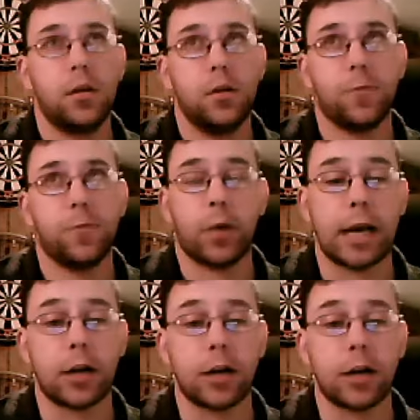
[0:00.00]

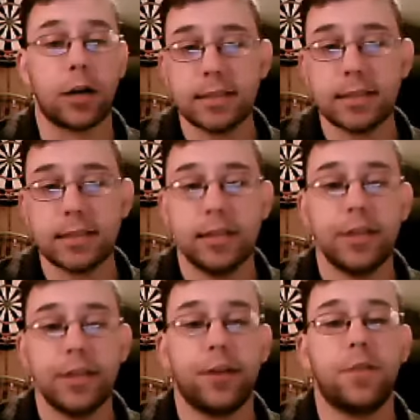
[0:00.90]
areas:
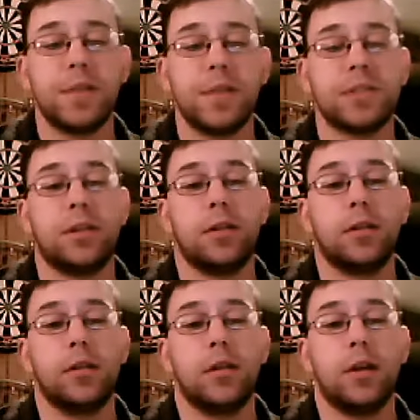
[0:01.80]
your physical
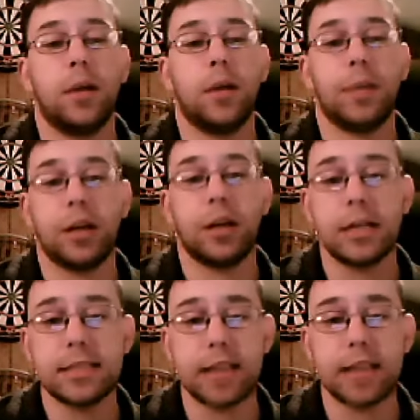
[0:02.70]

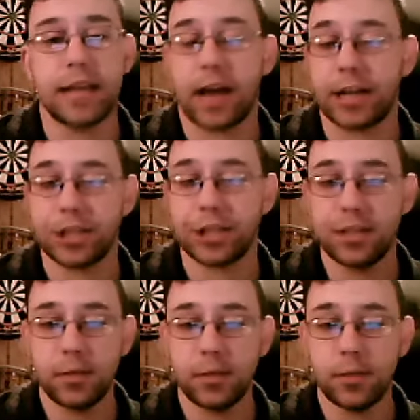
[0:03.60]
appearance and
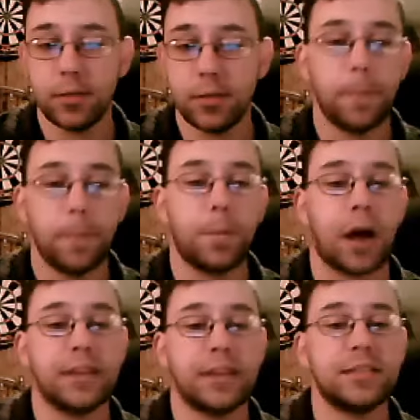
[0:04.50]
hygiene,
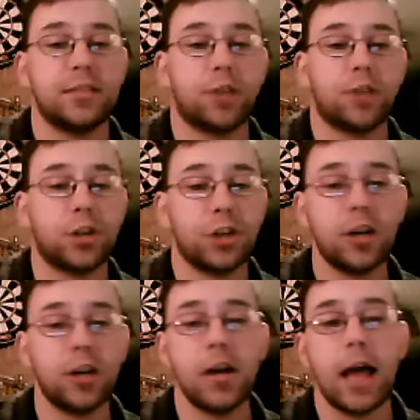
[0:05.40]
body
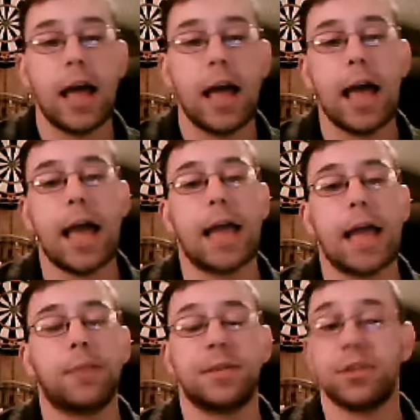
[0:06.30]
structure
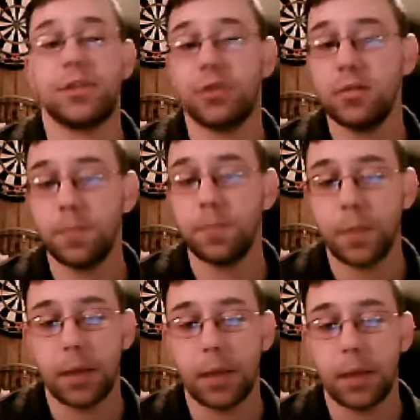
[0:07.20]
and position,
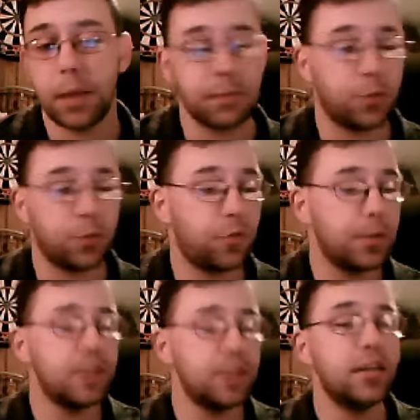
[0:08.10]
body
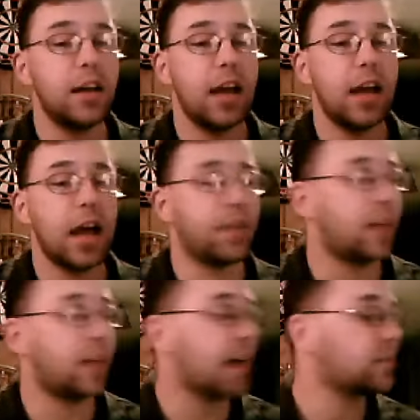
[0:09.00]
movement, and the
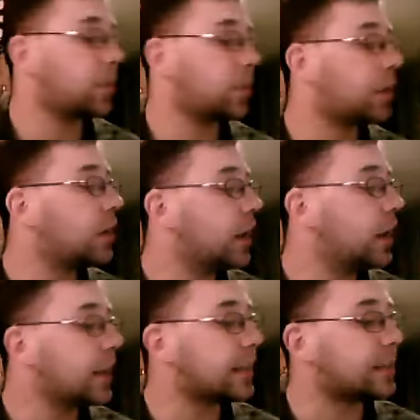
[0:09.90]
last one
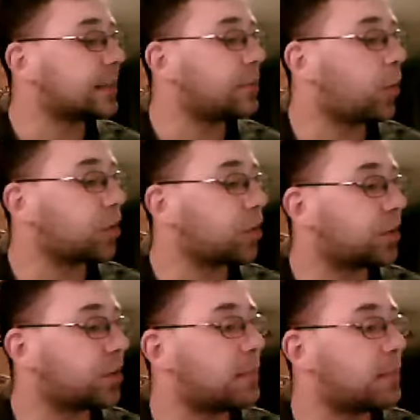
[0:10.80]
is emotional
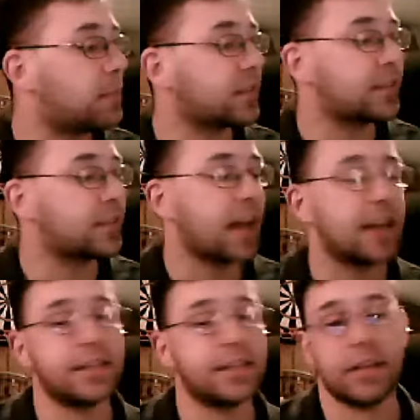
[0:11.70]
and mental
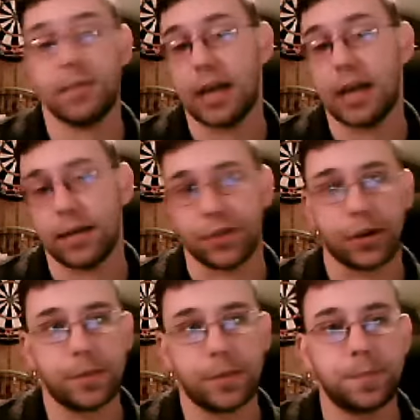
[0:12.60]
status and
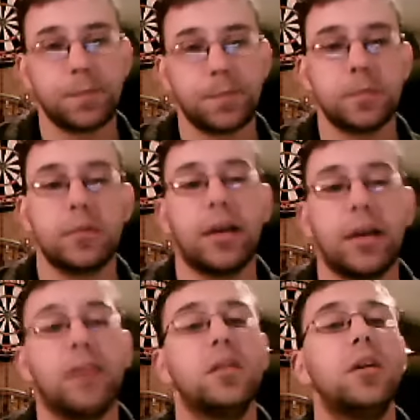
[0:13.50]
behavior.
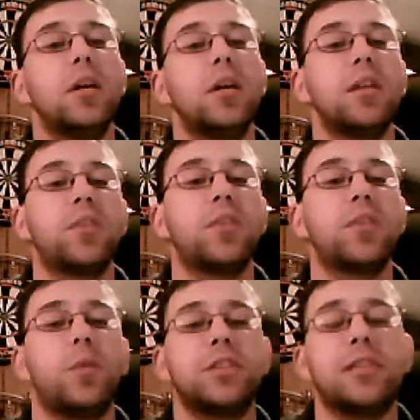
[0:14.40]
Okay, so
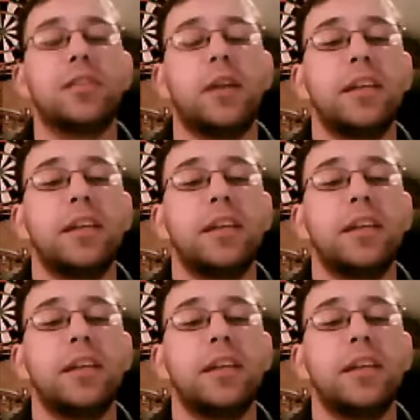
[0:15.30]
we'll just look at these